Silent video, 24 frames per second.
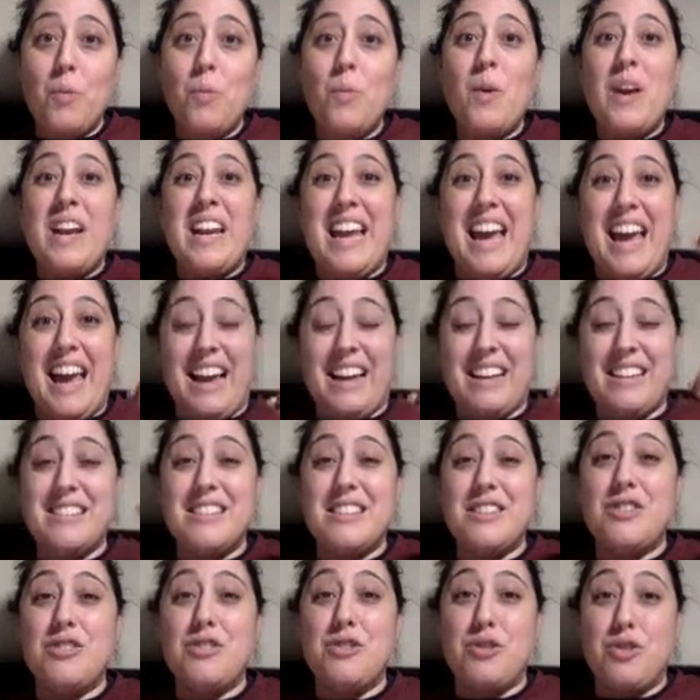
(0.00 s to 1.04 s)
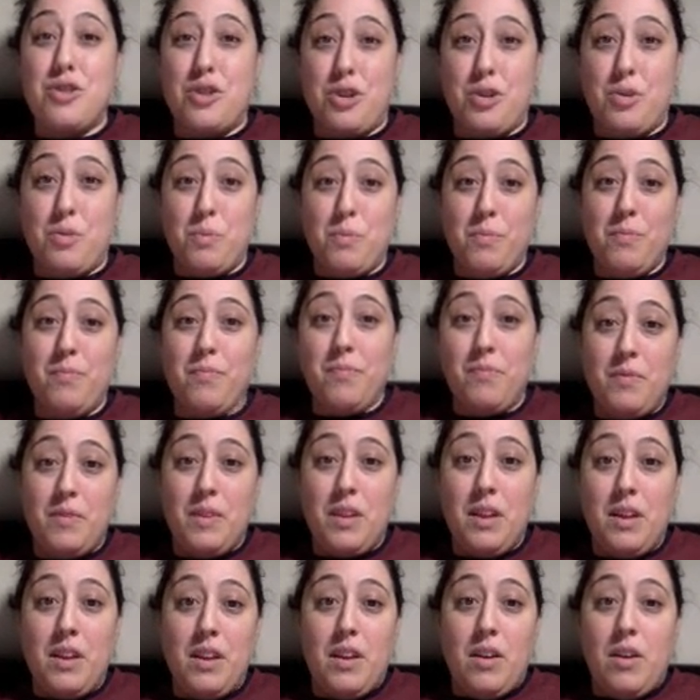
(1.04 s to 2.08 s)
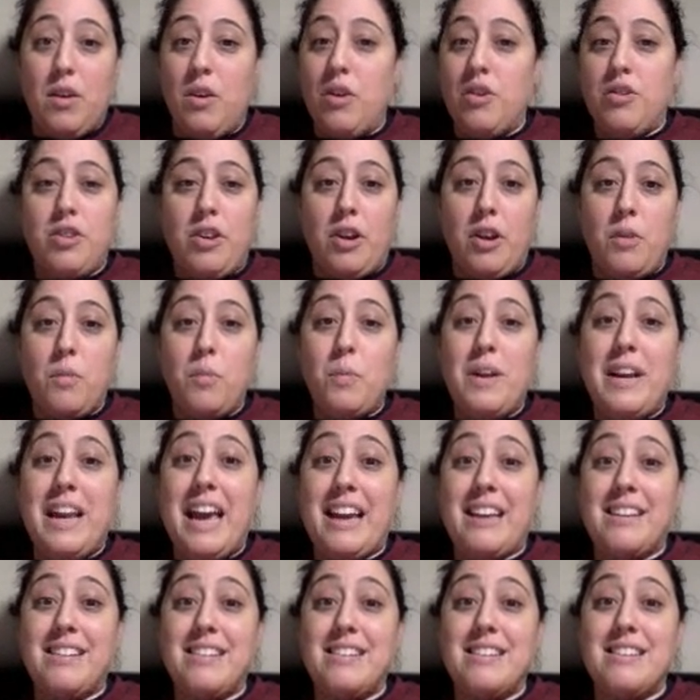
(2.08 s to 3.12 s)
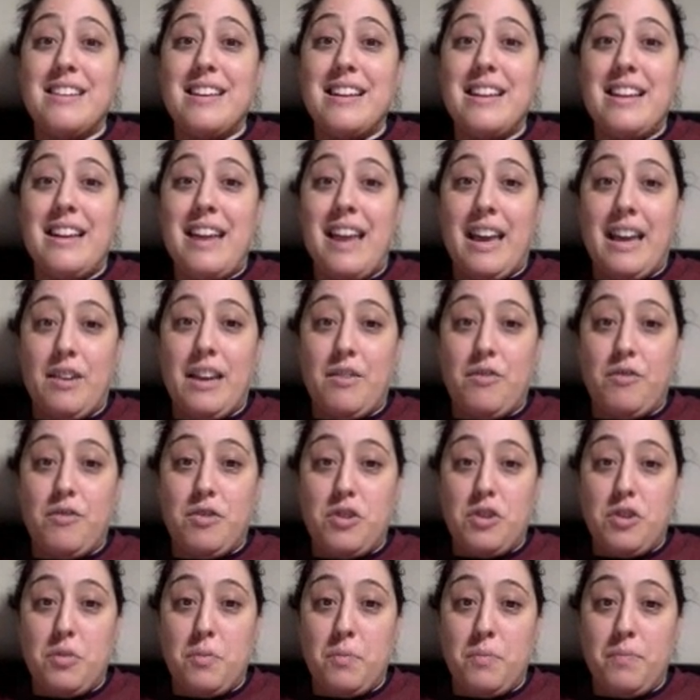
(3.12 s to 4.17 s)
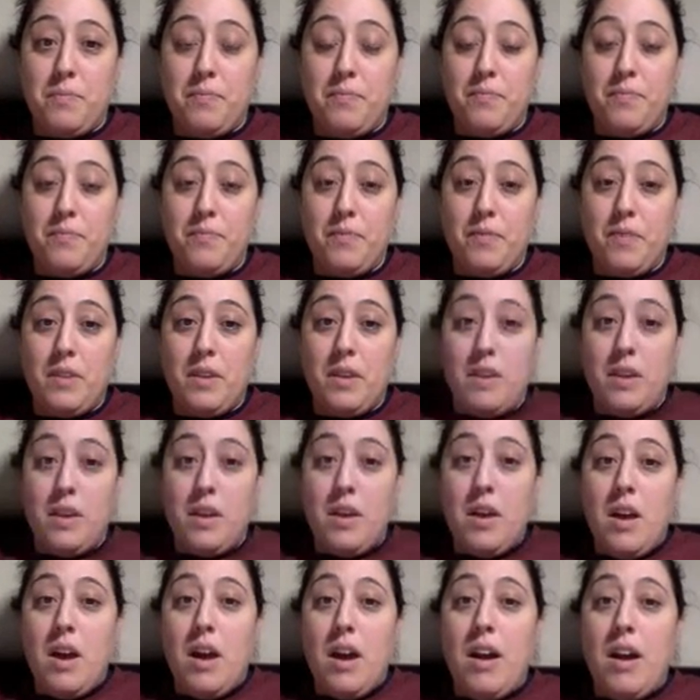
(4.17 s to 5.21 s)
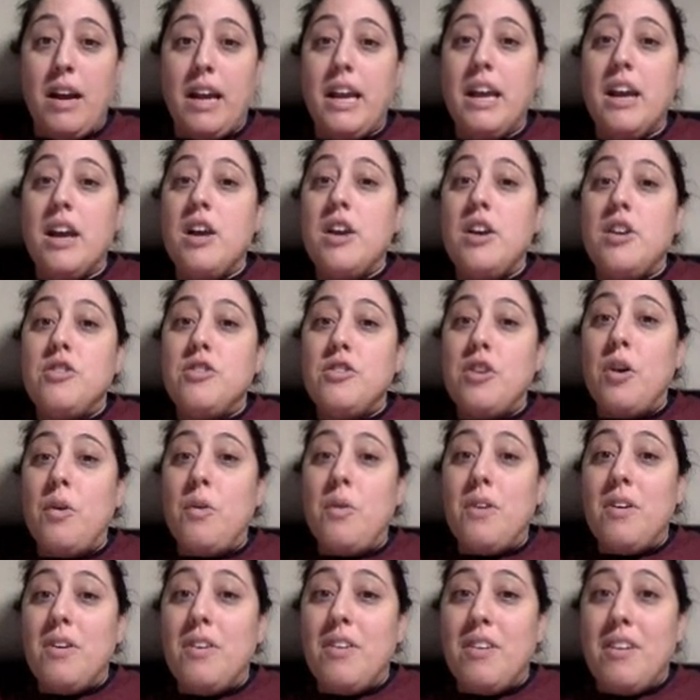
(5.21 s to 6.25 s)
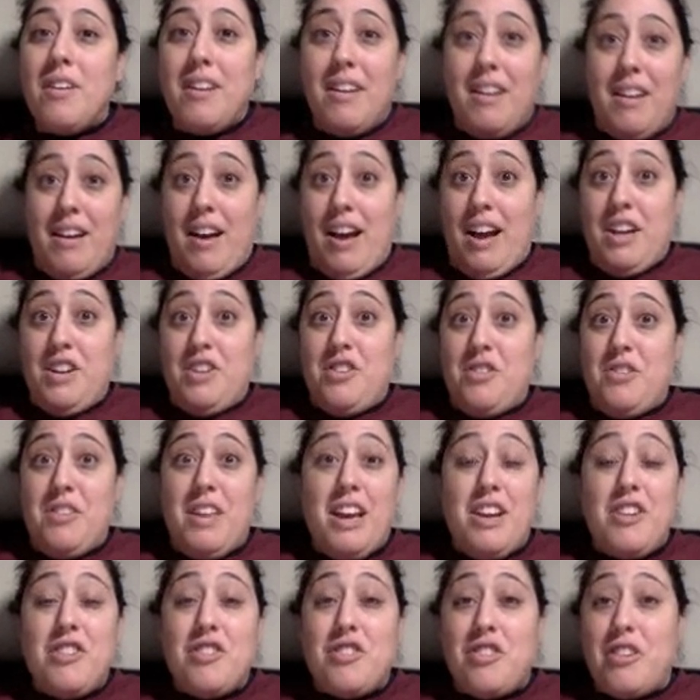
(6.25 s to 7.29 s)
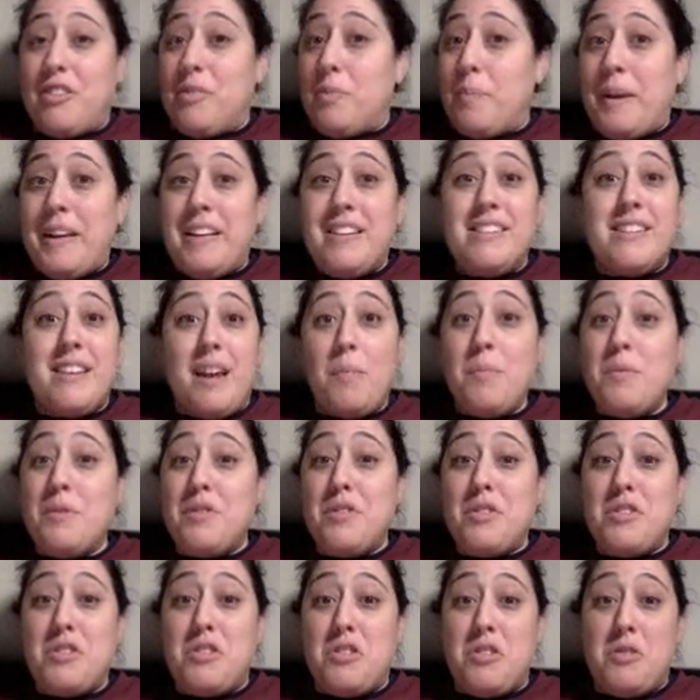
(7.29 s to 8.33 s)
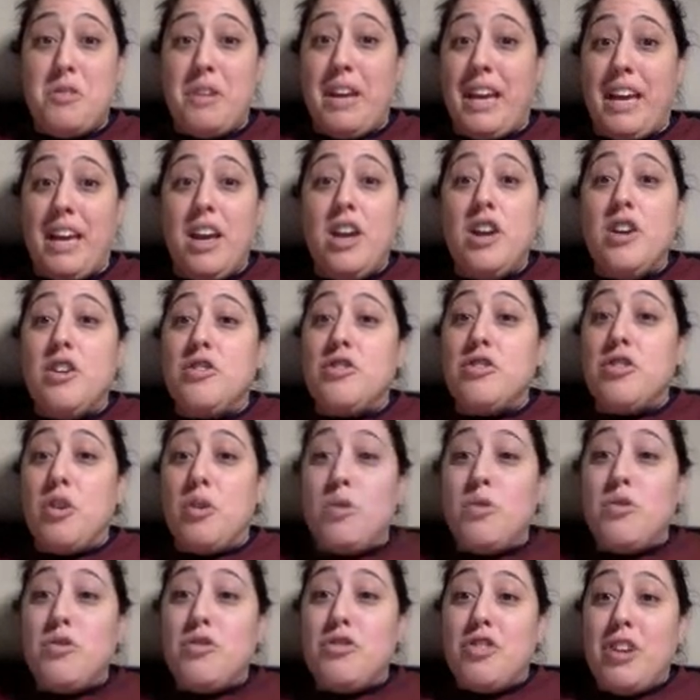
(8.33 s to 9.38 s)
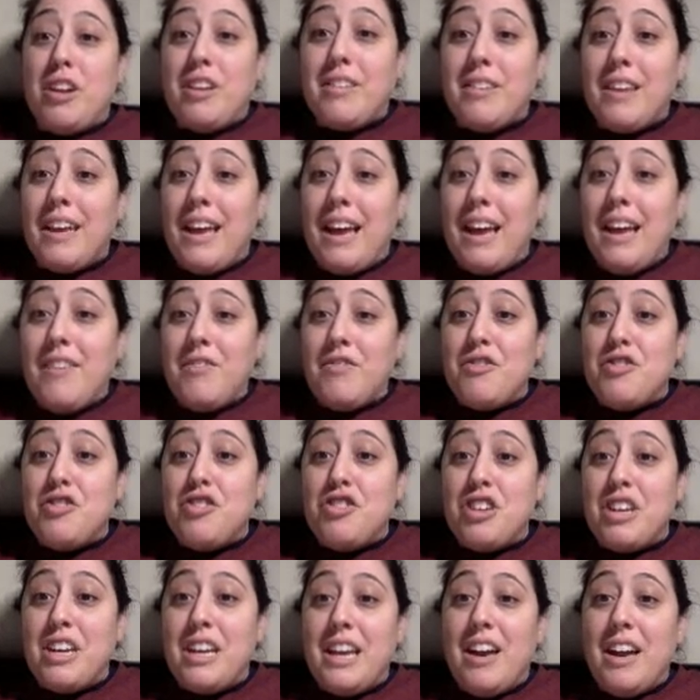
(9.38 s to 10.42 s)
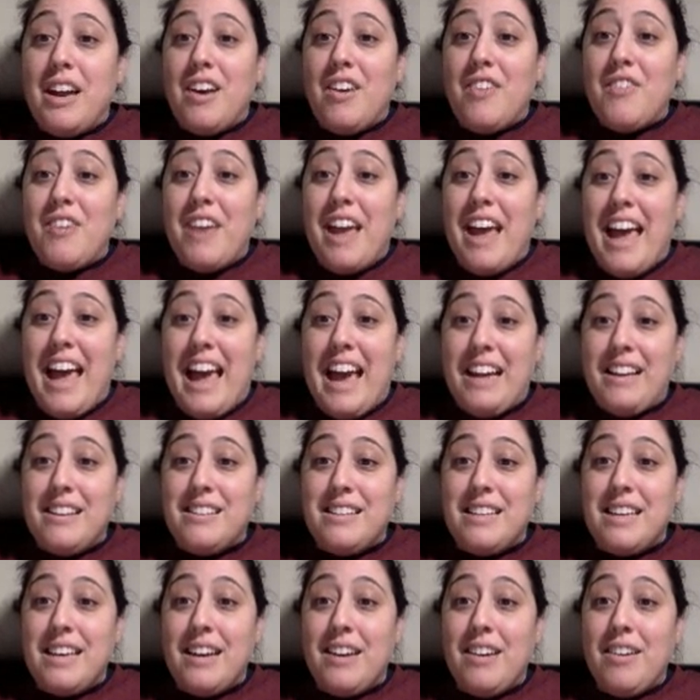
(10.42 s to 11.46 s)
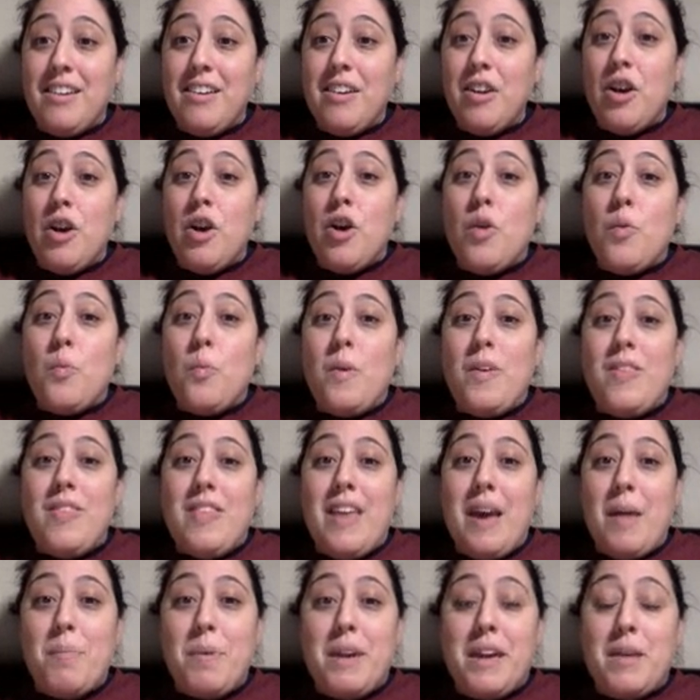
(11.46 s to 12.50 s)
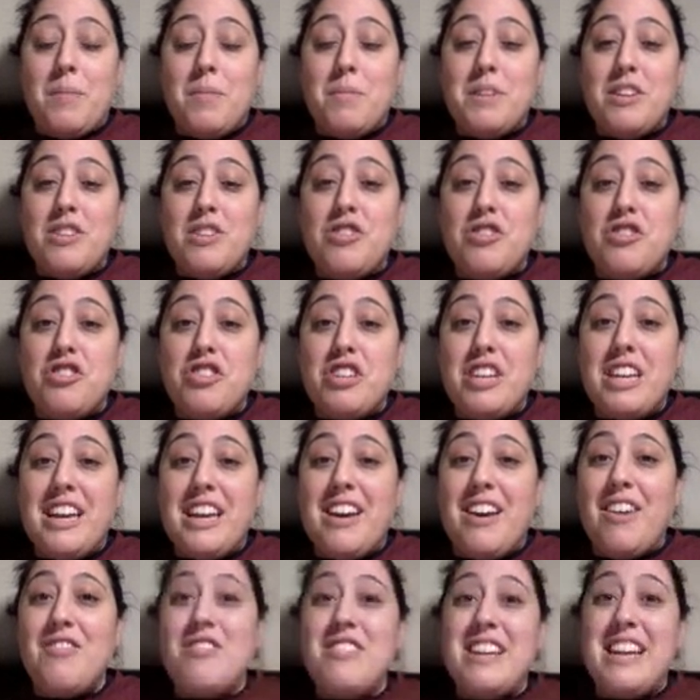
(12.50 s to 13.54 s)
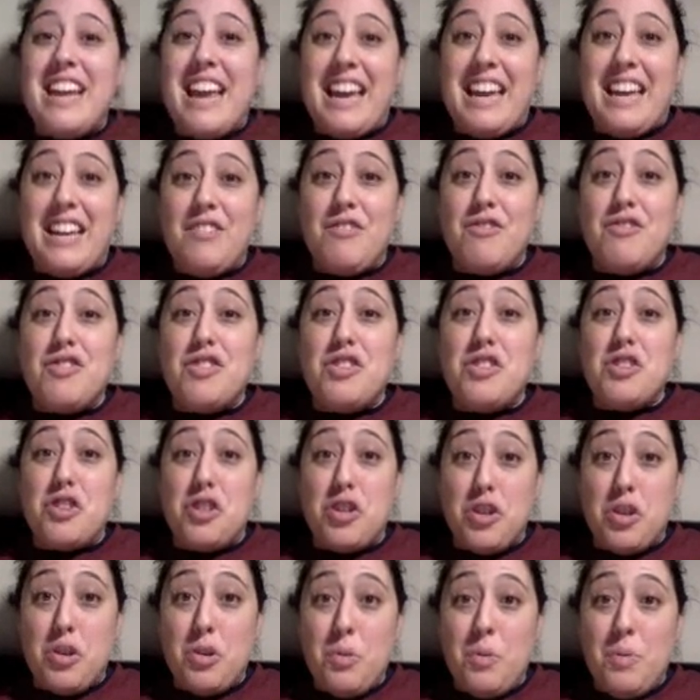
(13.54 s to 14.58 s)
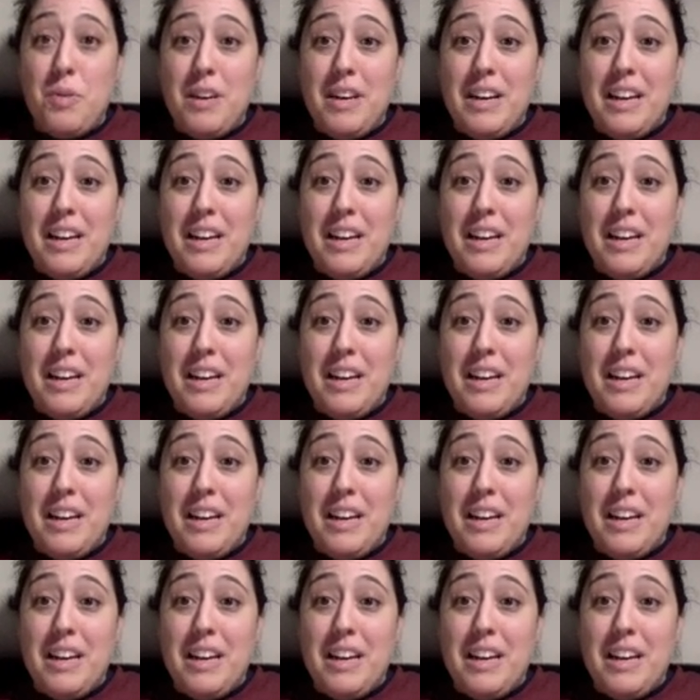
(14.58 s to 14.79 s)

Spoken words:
when x is 2. Or sorry, when x is negative 2. All right, so I do that just by substituting. So just like I have g of x here, when that becomes a g of negative 2,